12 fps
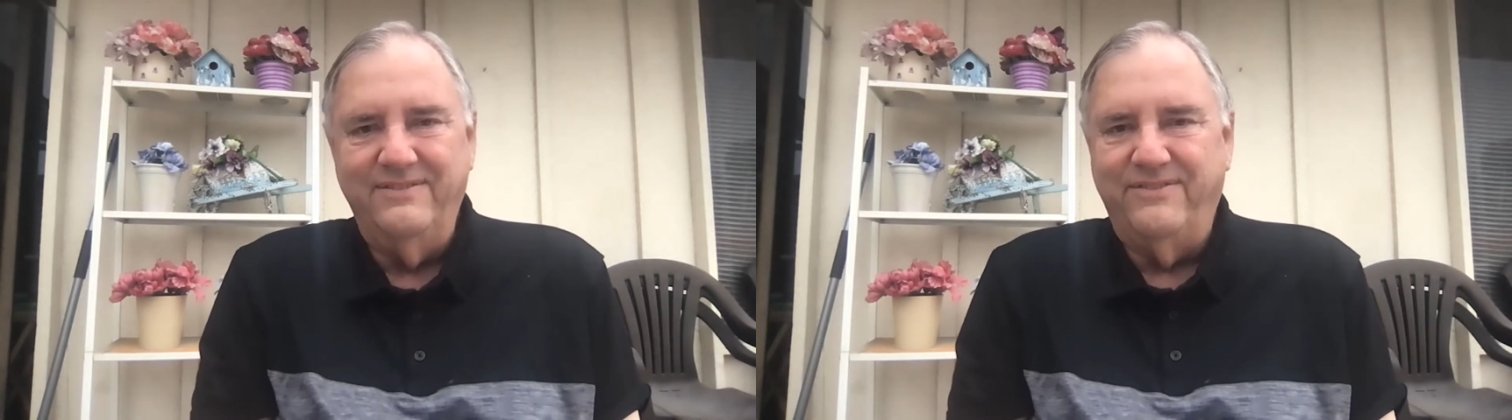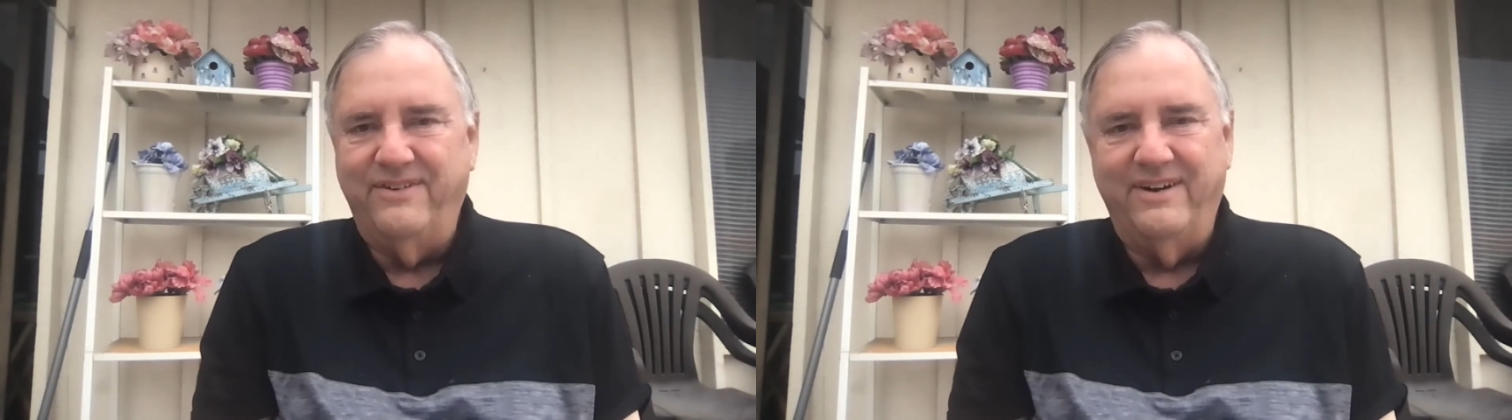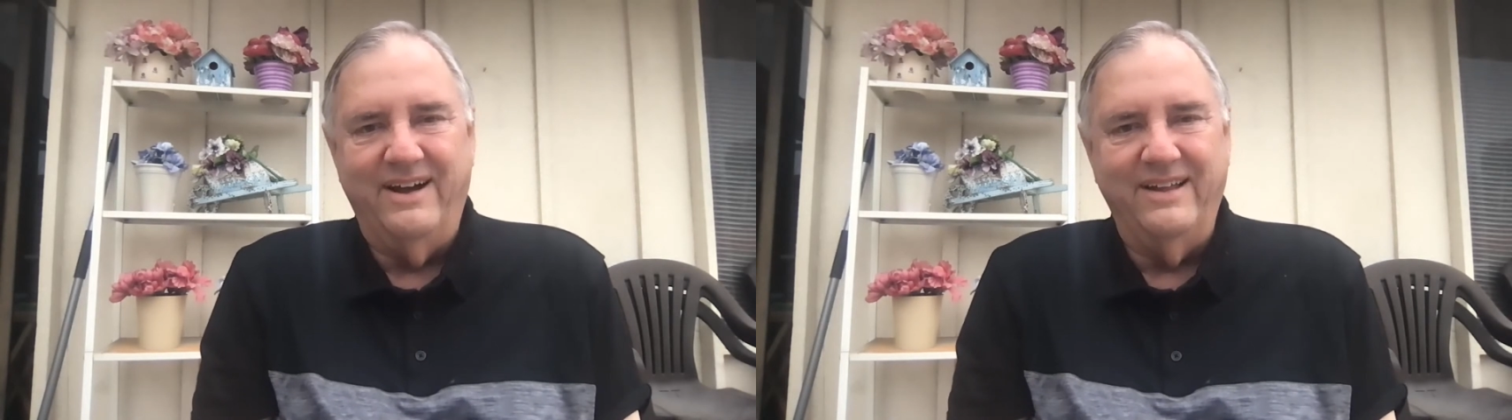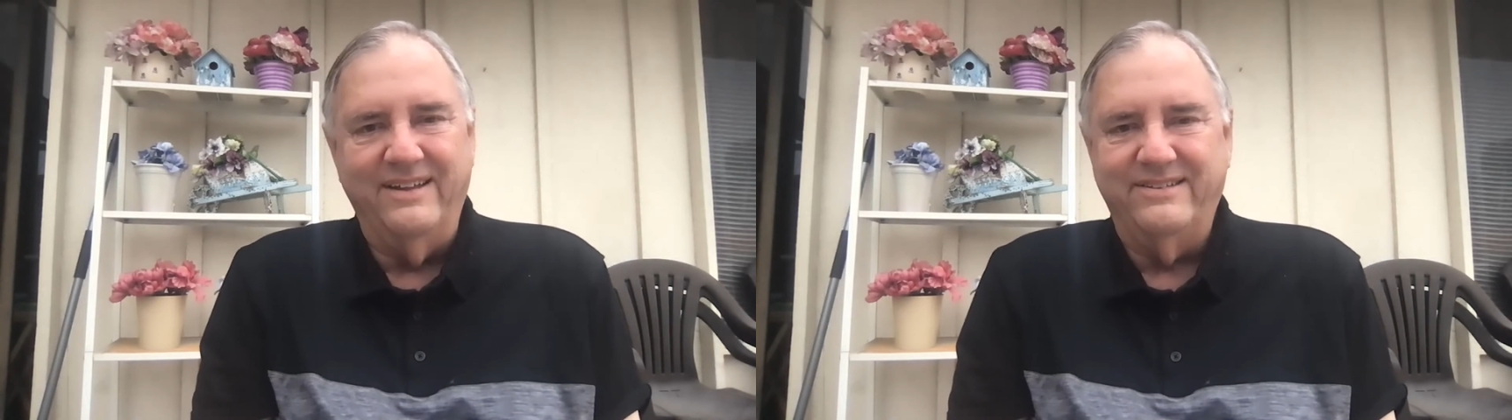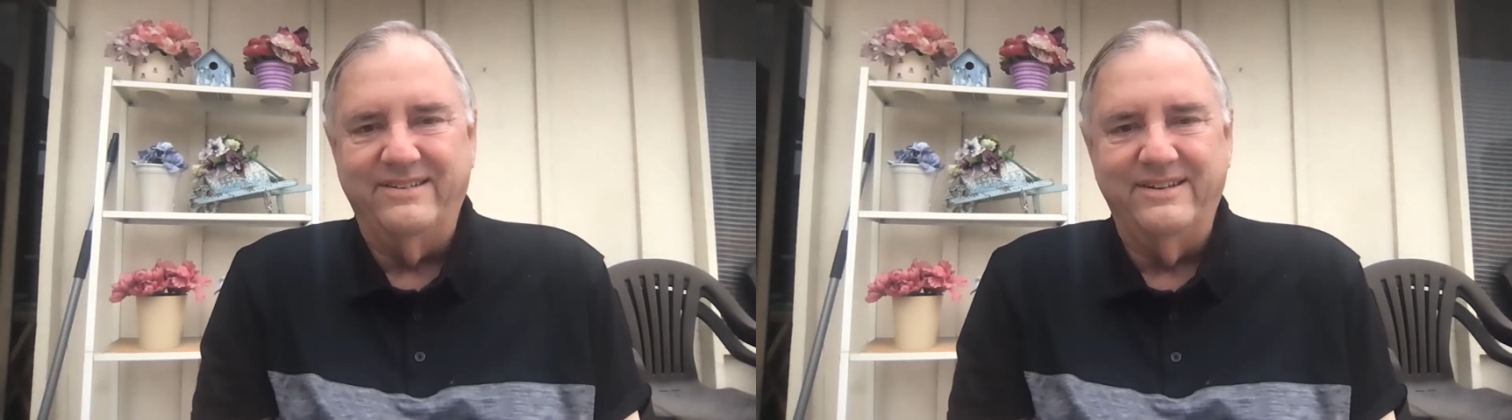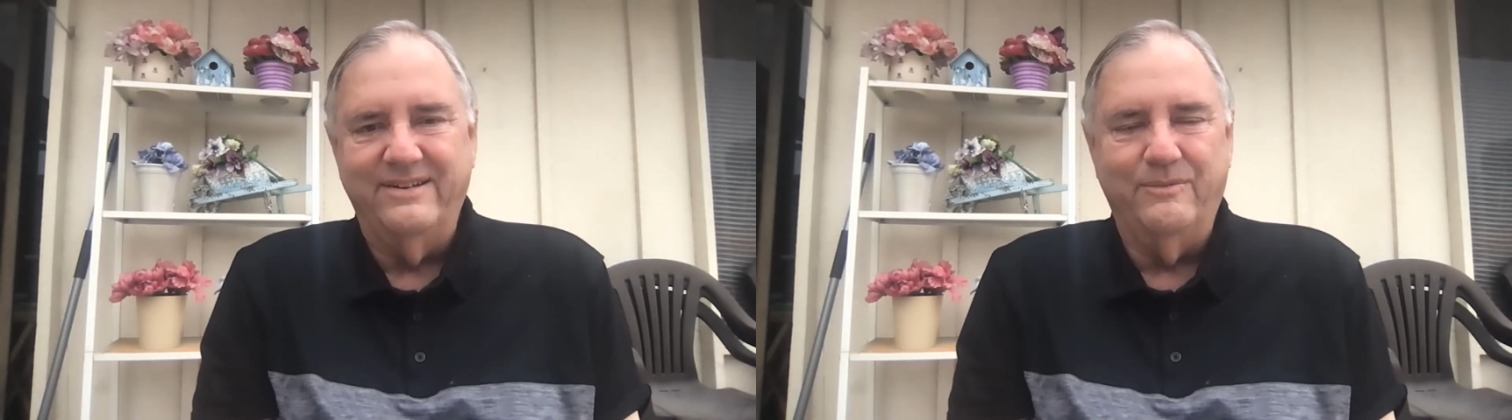for
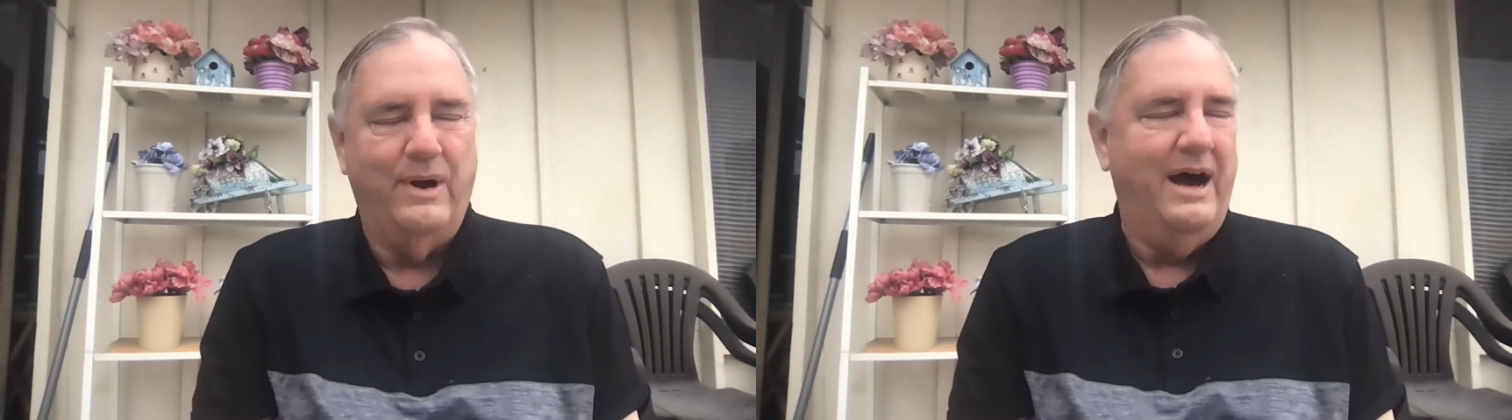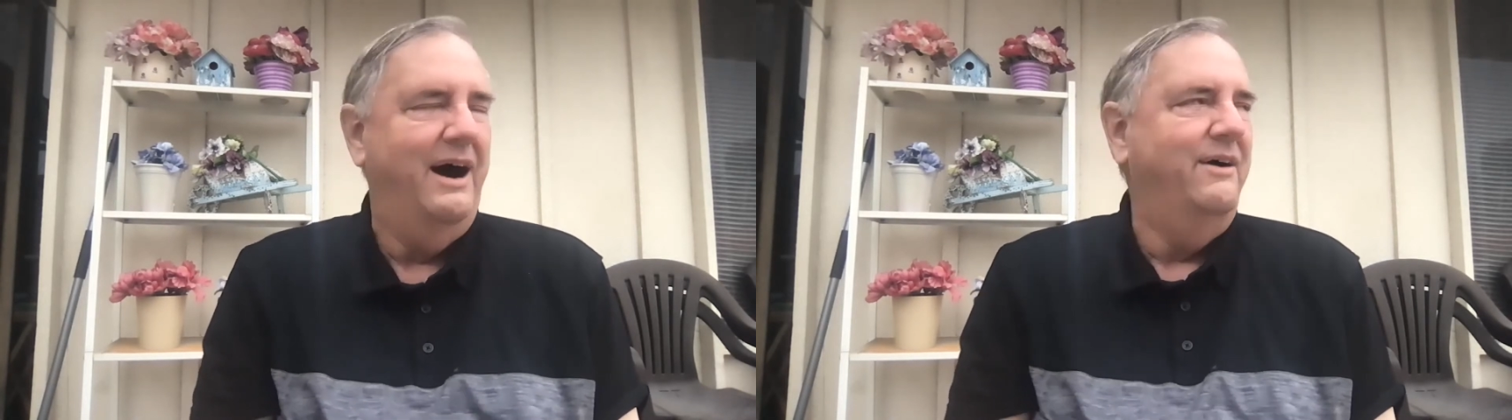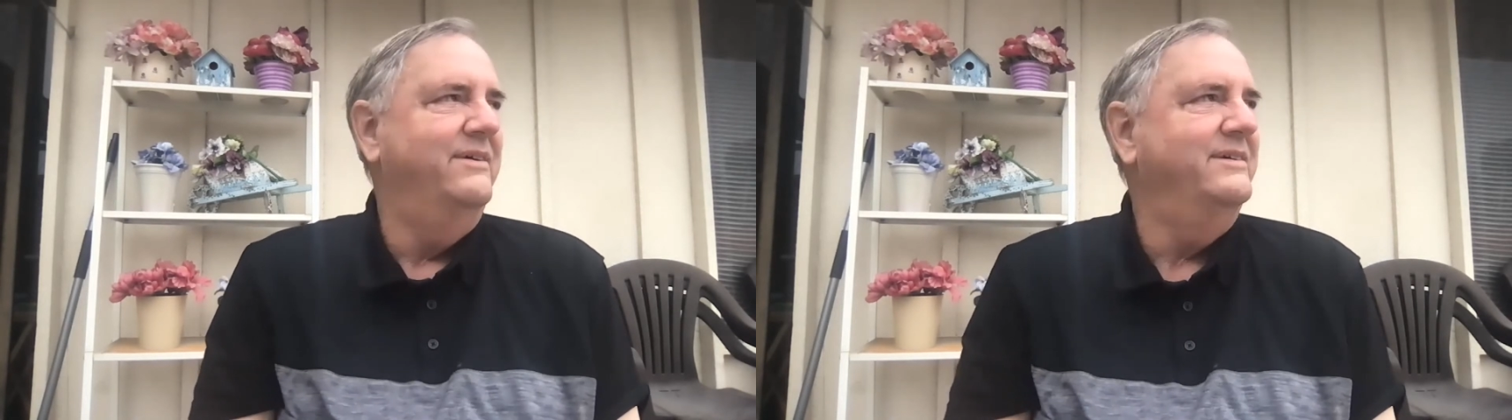us. Wow.